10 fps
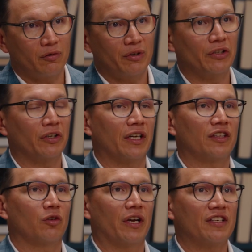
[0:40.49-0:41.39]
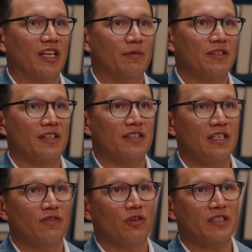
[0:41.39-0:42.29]
We look at the wage statements and see
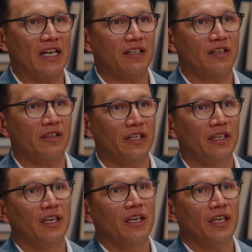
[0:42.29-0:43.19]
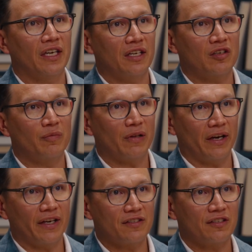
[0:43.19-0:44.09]
if they're technically in
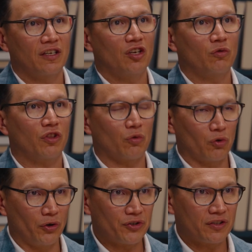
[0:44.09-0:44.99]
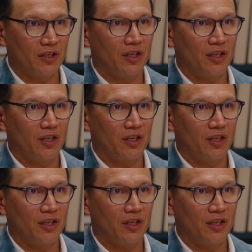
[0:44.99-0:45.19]
compliance with the rules.